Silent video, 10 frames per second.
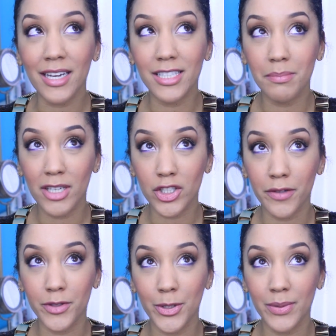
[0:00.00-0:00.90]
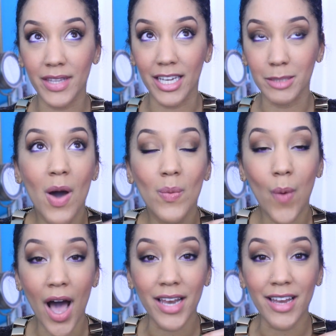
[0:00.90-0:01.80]
because a mixture of two things.
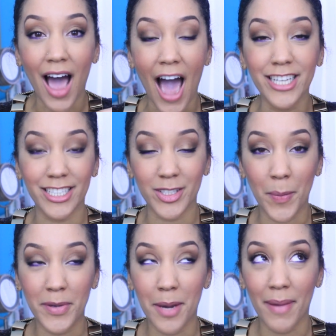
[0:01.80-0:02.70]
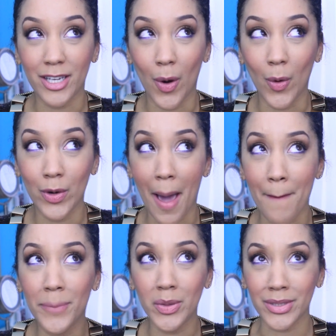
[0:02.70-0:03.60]
One, I just opened up my own
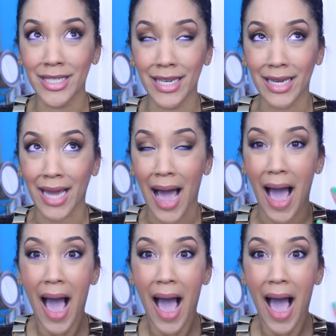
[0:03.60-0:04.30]
boutique